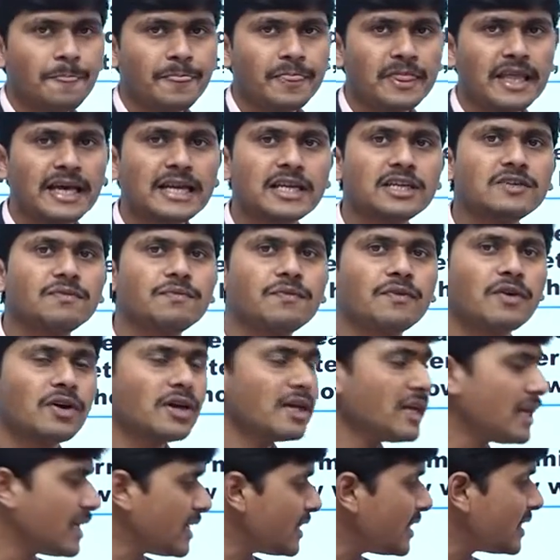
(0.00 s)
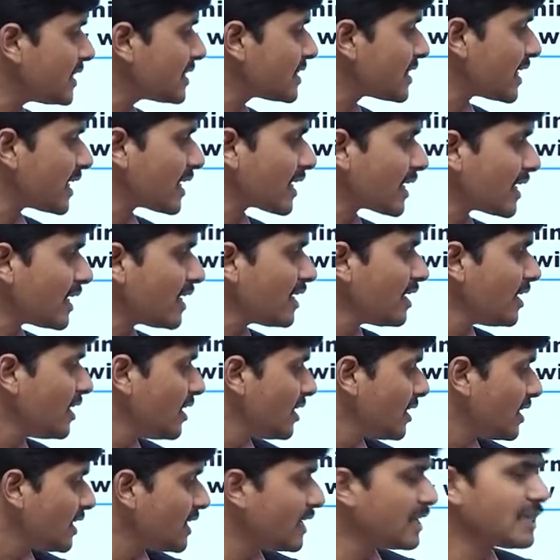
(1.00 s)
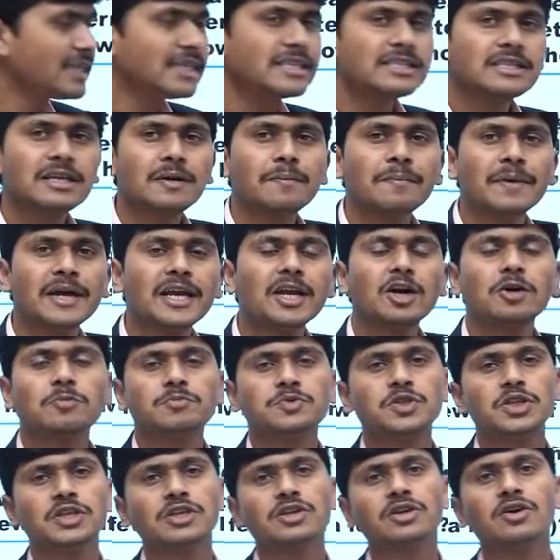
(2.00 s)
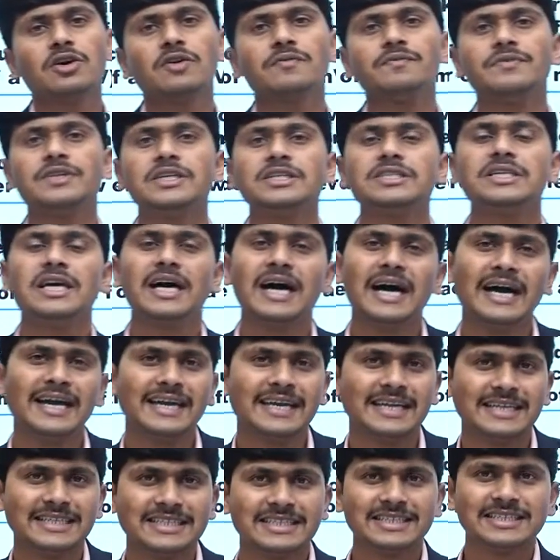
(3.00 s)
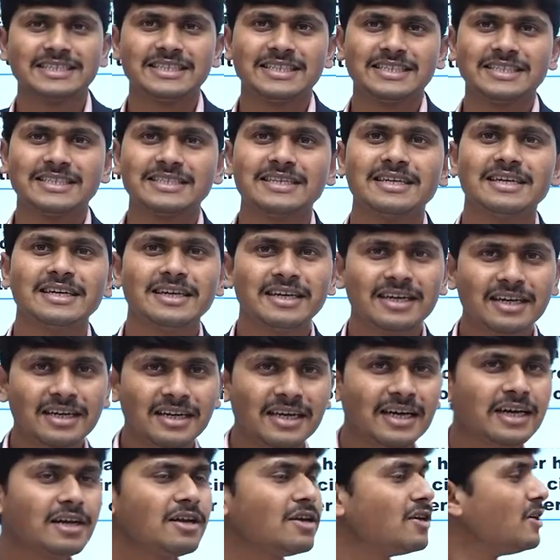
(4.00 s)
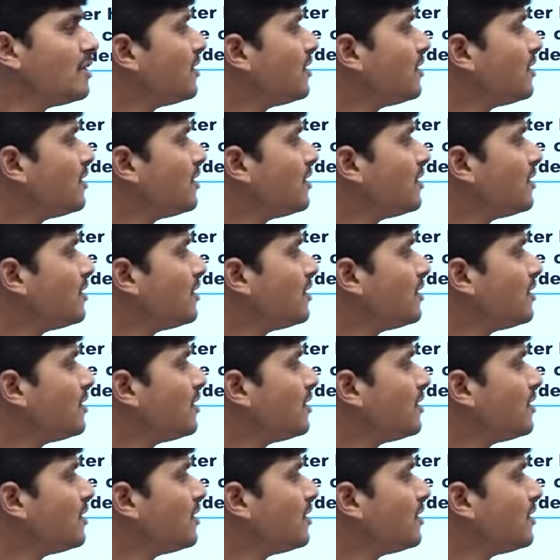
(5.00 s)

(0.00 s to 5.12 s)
that is flowing in this circuit, it is the main objective of this high resistance. Clear?